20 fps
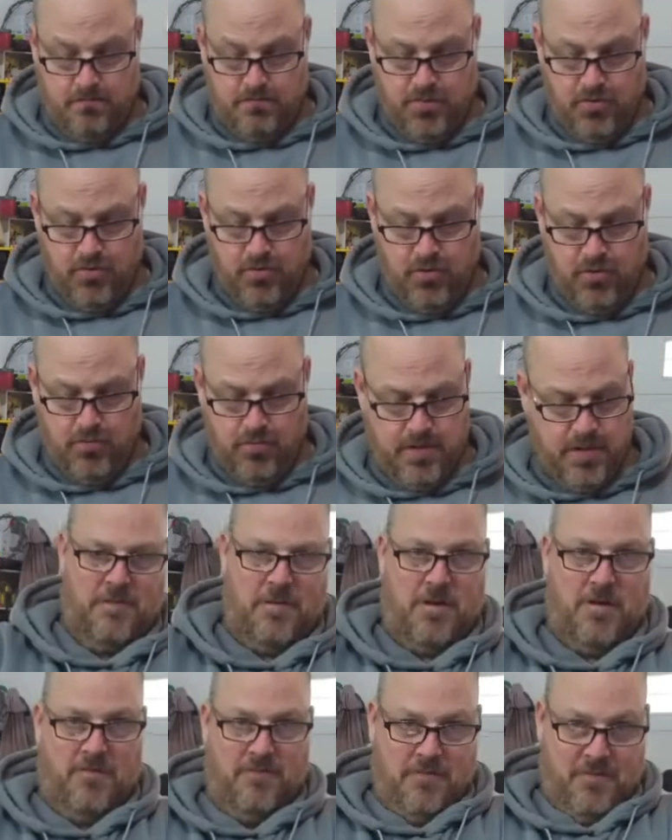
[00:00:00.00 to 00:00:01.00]
Boom, boom. We're
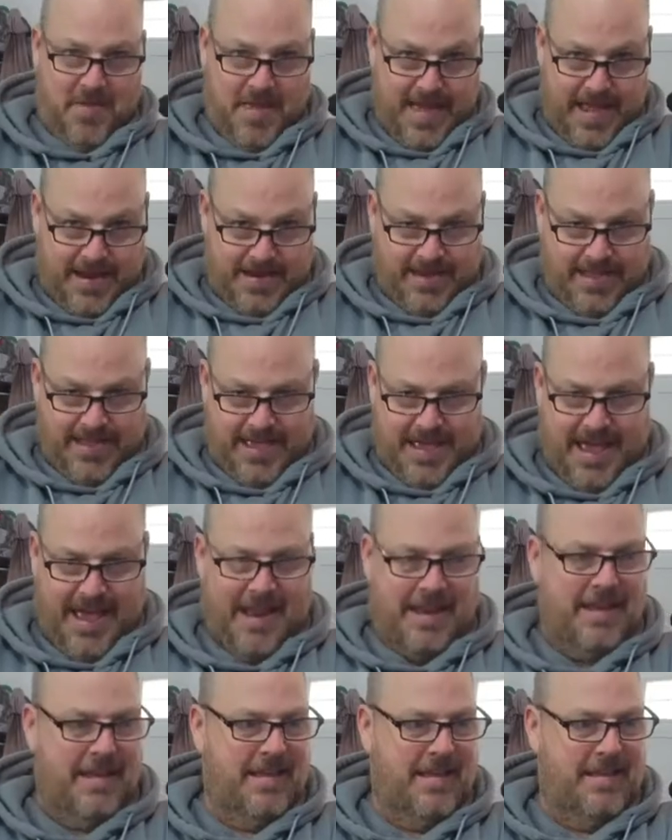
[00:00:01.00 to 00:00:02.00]
going from that to
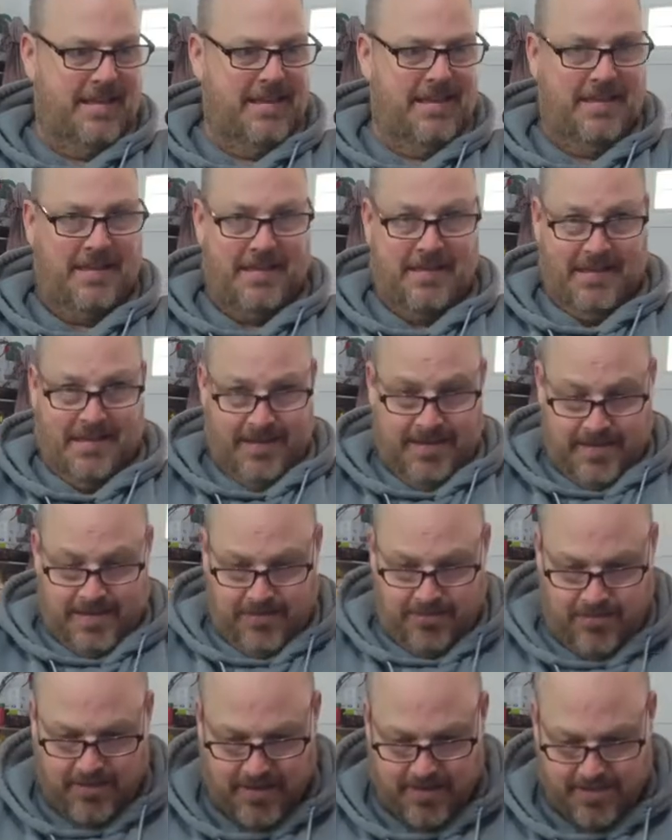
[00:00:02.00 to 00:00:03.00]
that.
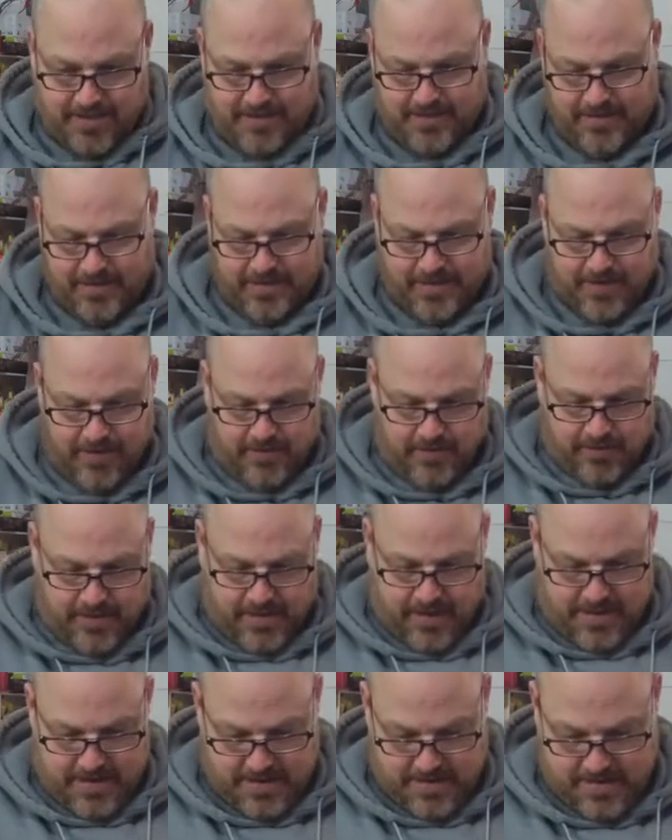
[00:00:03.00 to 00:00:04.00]
You guys can see that
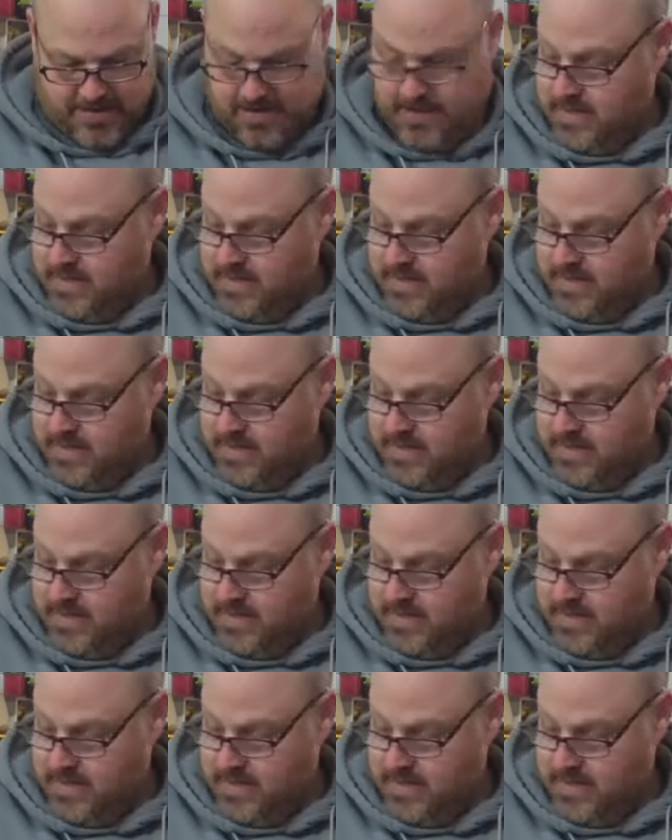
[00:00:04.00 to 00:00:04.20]
okay.